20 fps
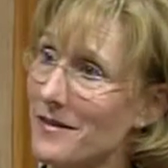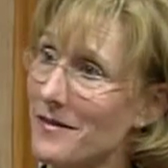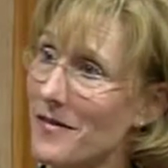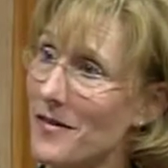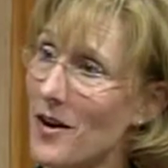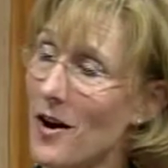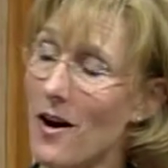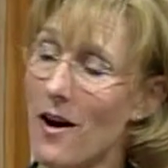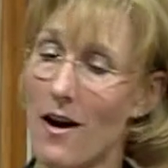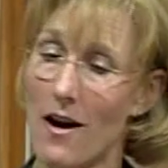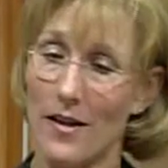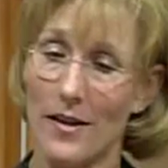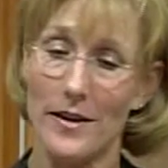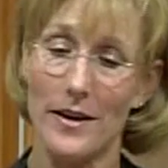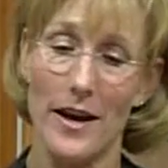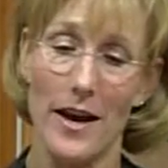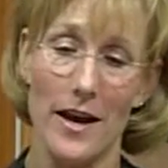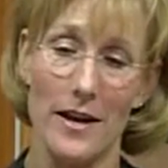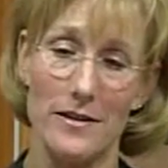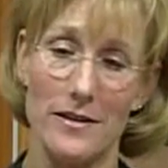The
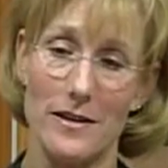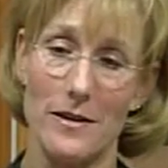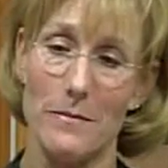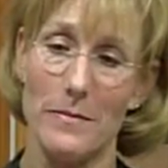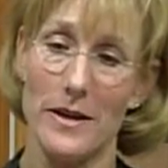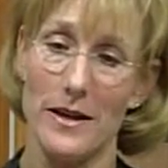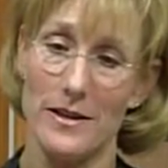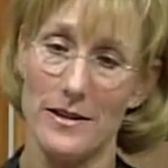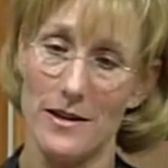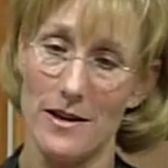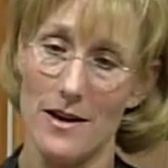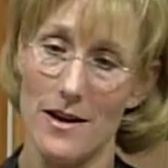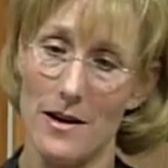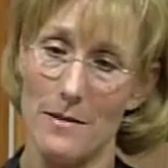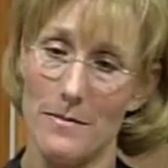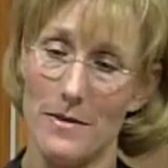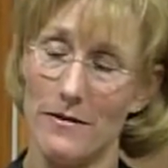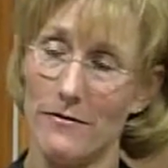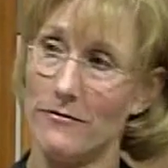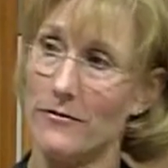holidays can be a
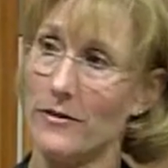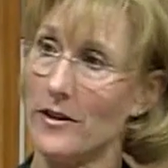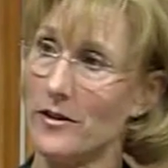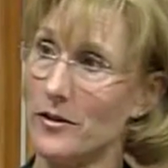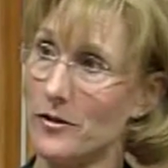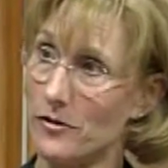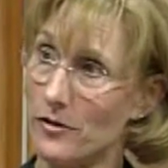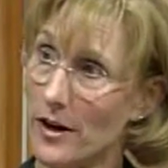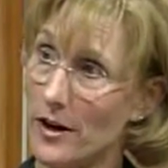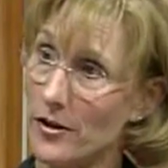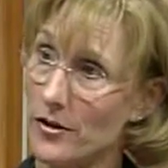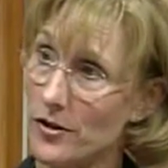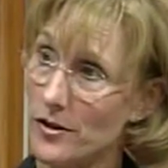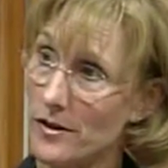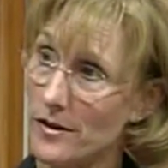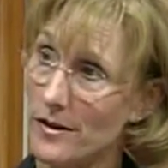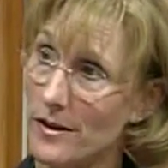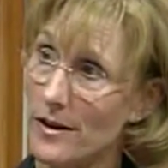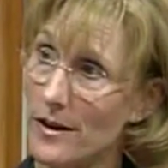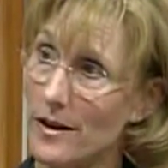time of
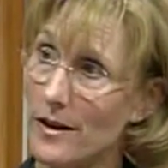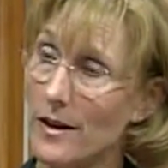frustration